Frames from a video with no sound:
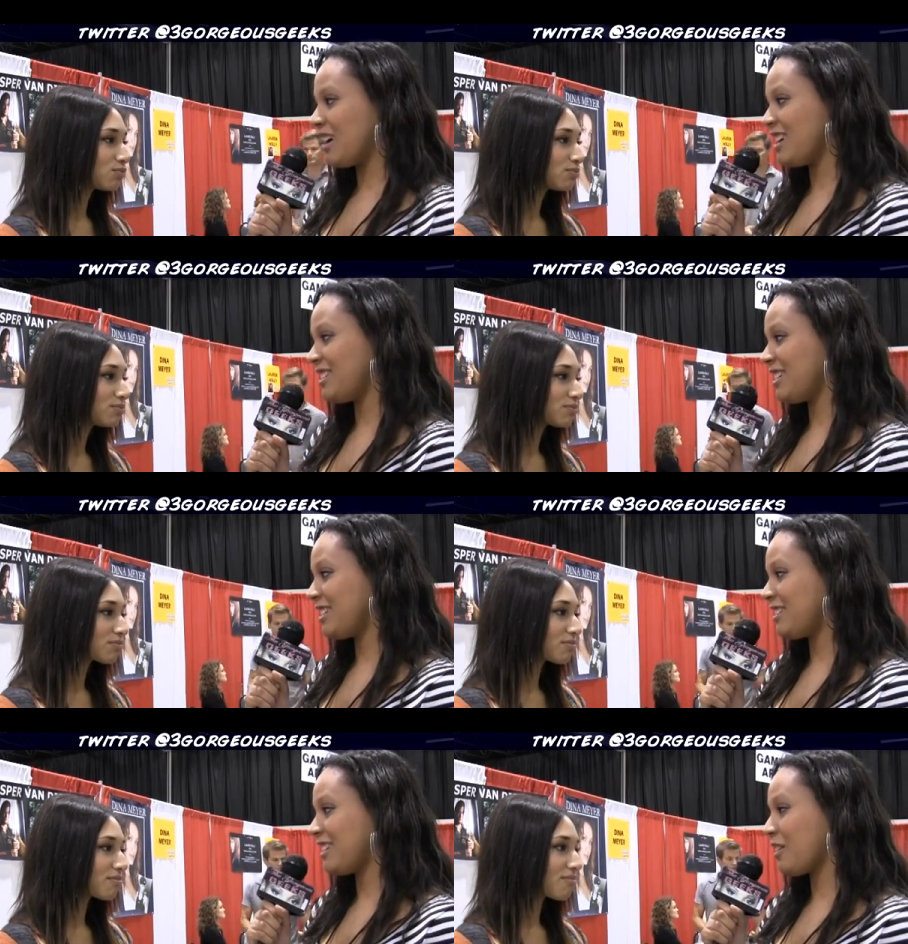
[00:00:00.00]

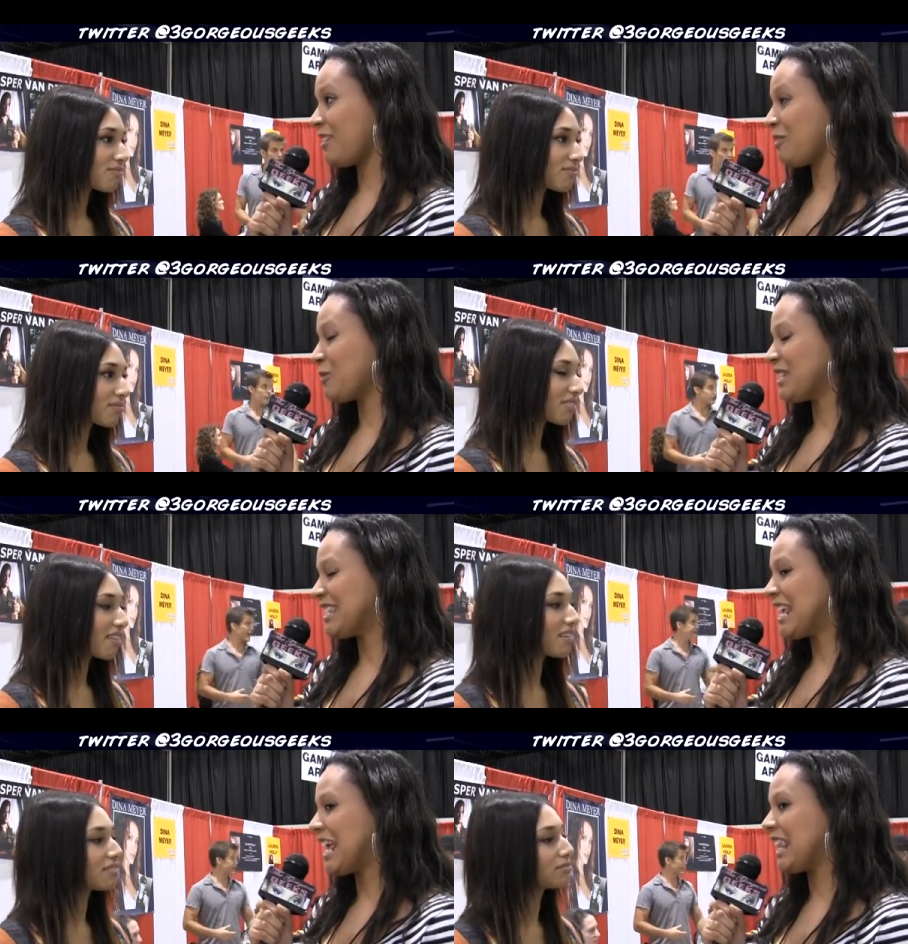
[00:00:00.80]
Speaker 1: Huntington was
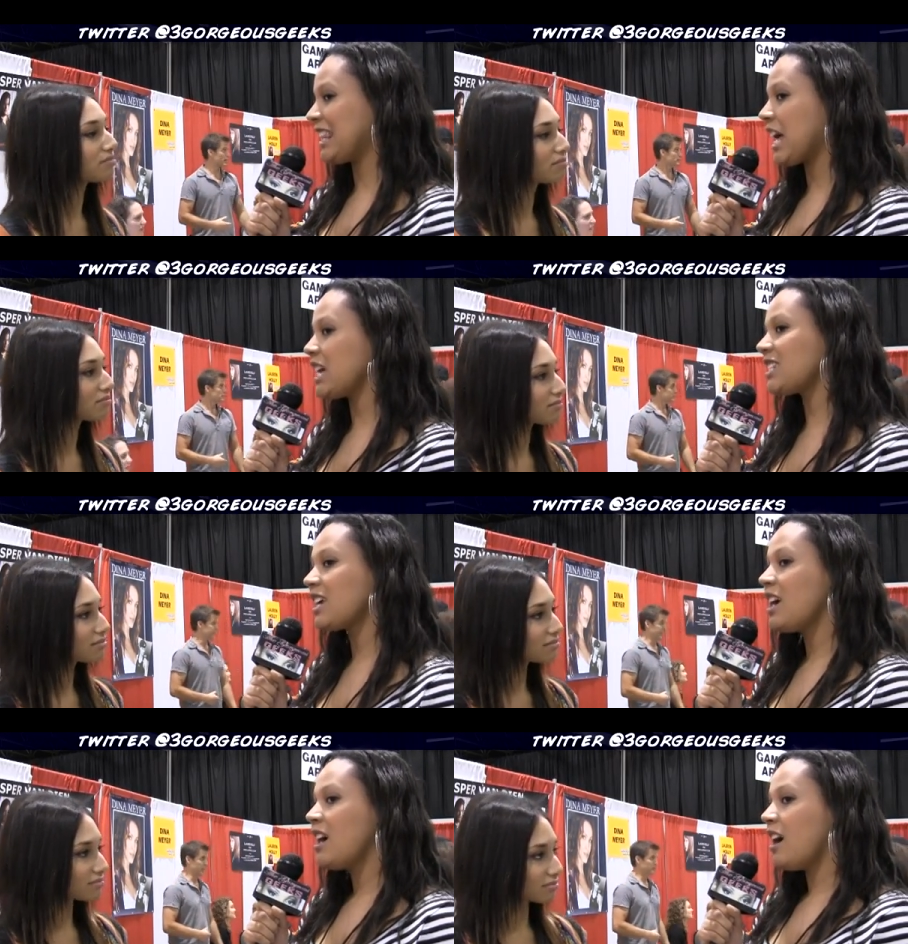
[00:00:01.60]
saying that
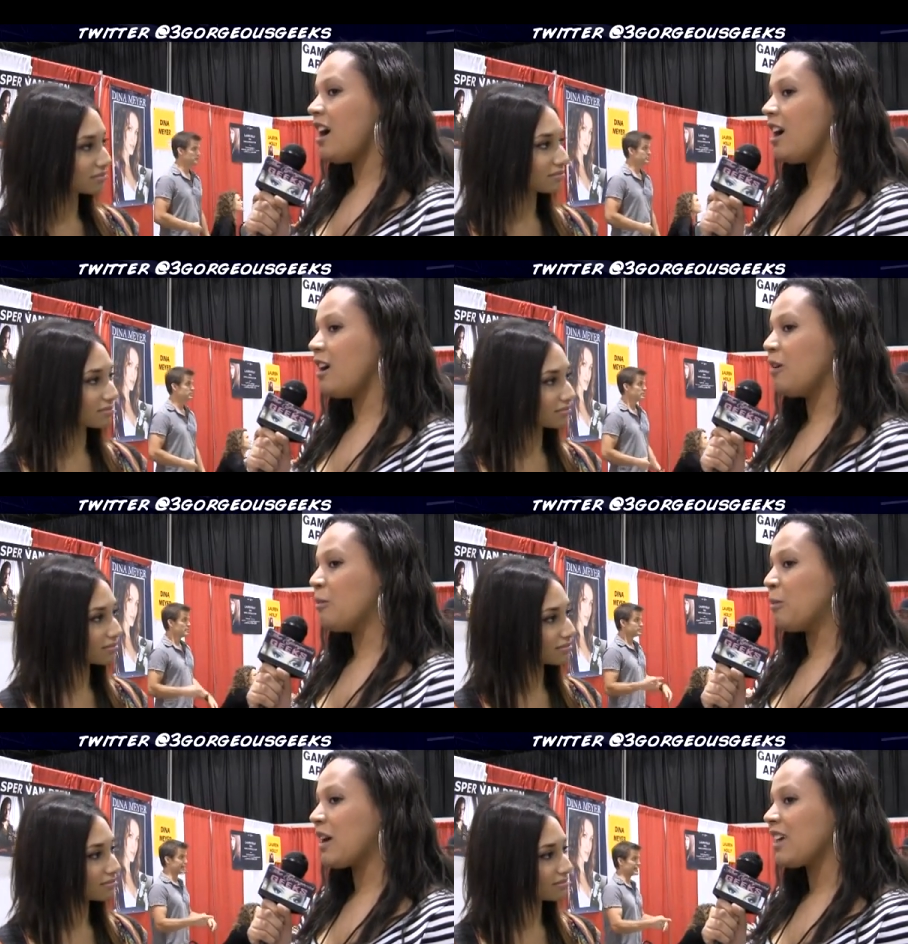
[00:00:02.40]

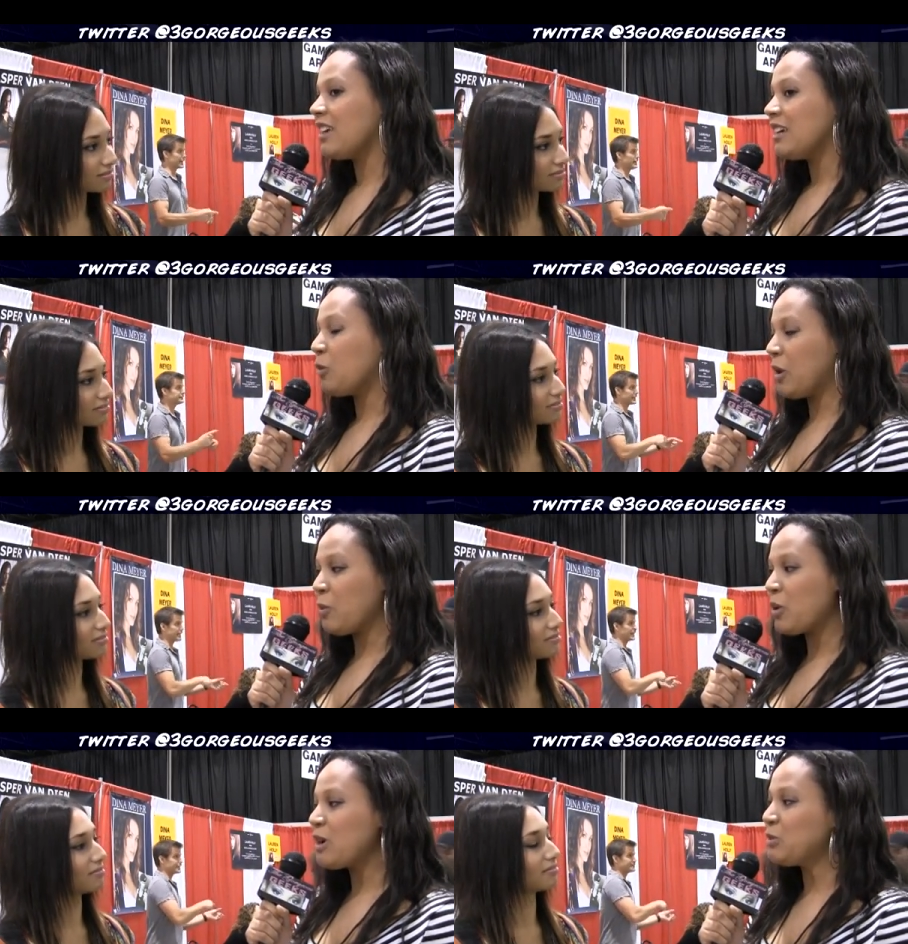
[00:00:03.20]
um,
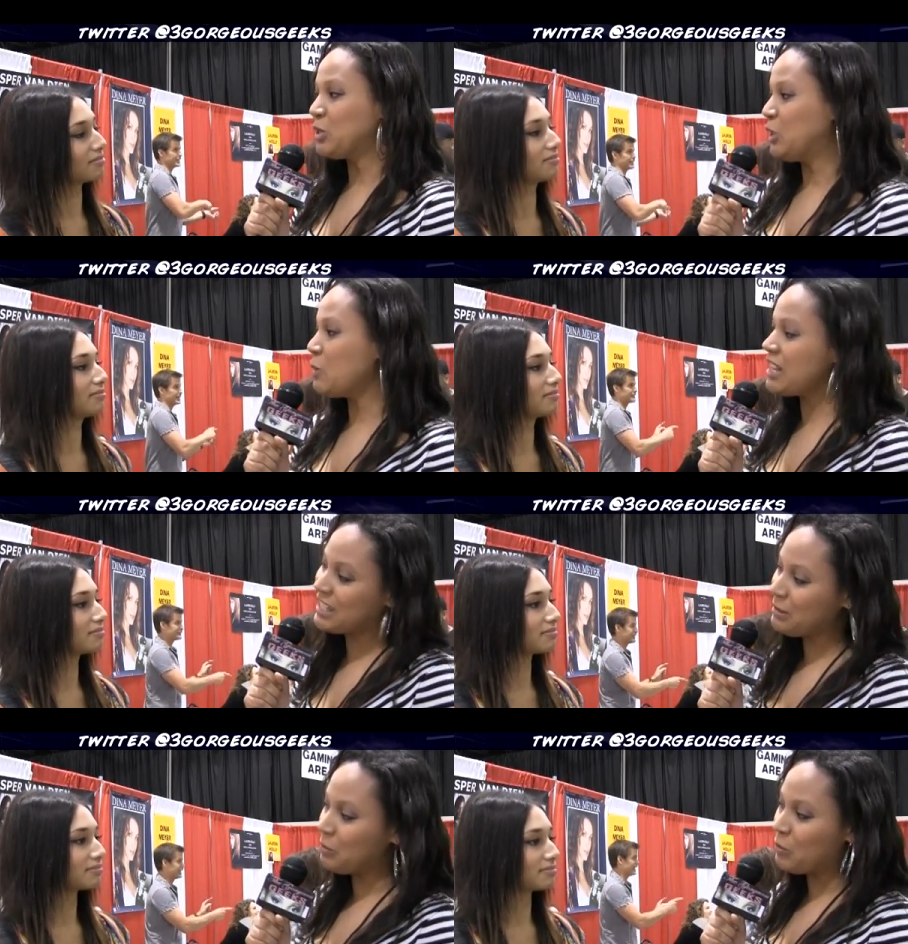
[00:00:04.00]
where it was doing
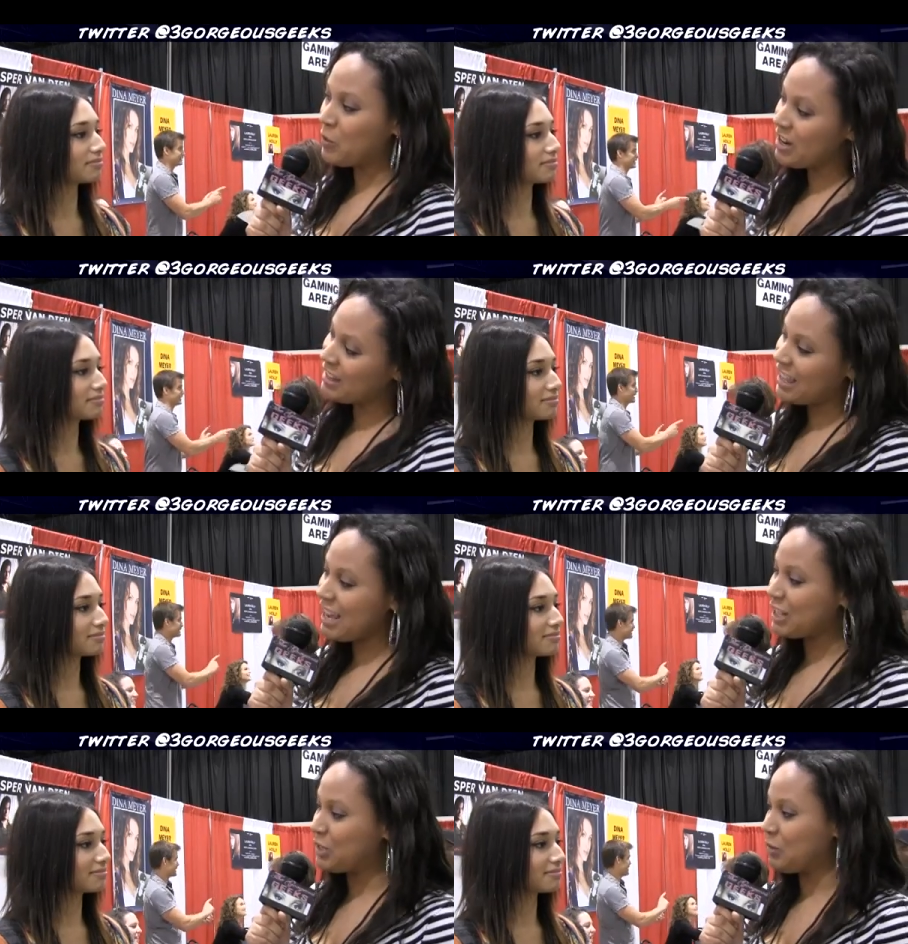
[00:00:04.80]
some weird
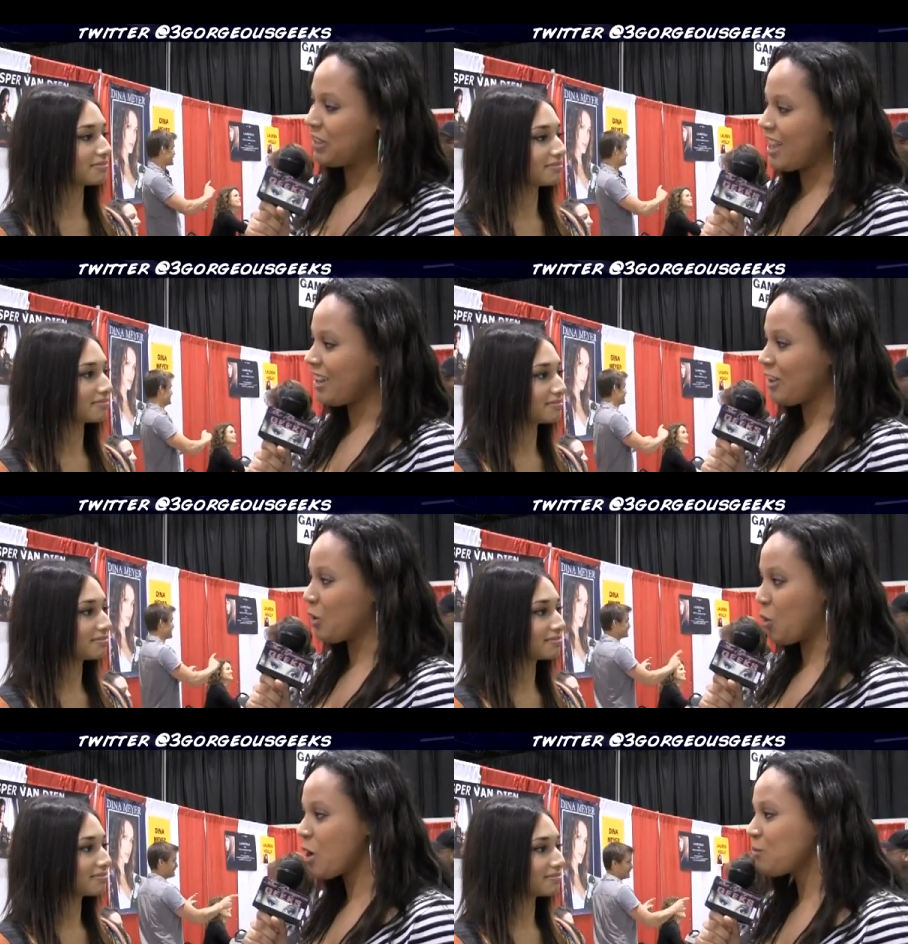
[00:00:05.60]
things with that uh,
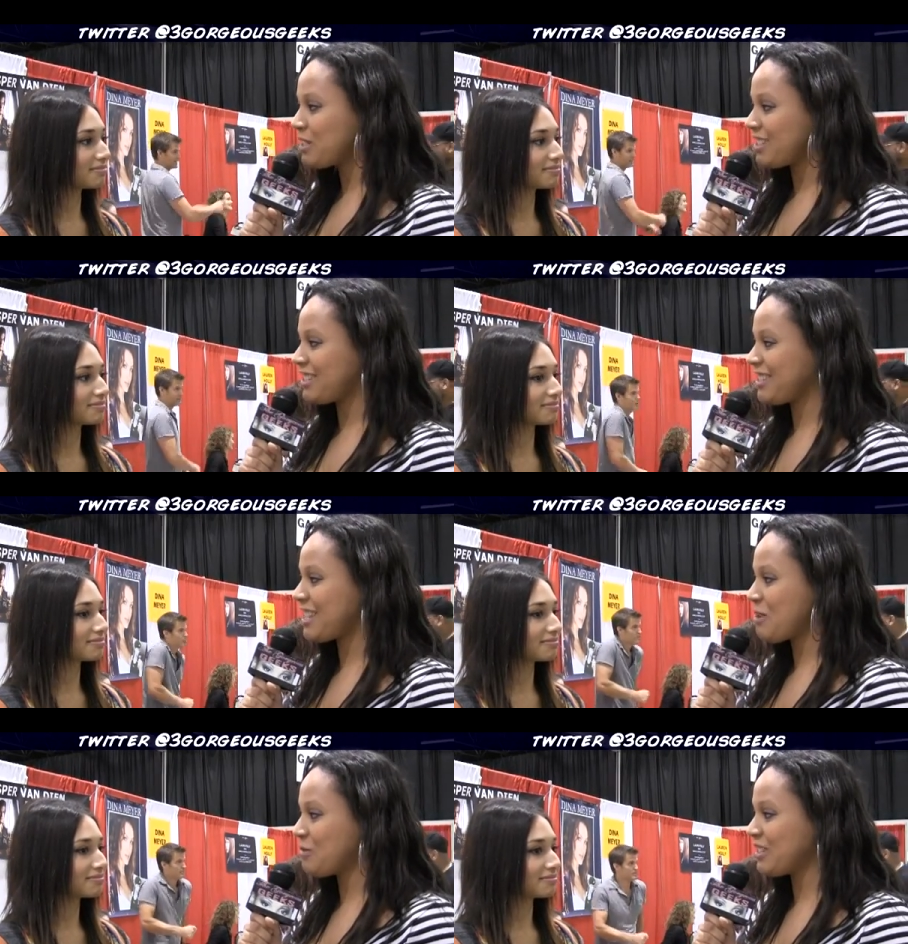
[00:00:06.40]
corpse
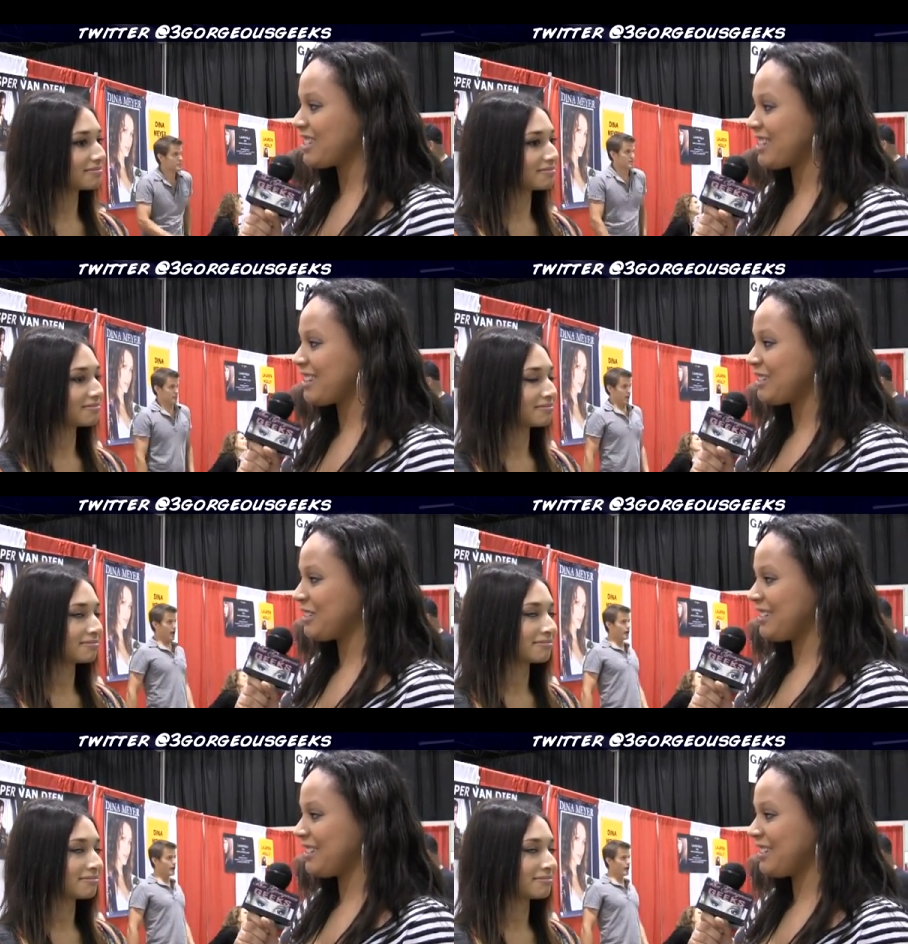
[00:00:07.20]
that was uh,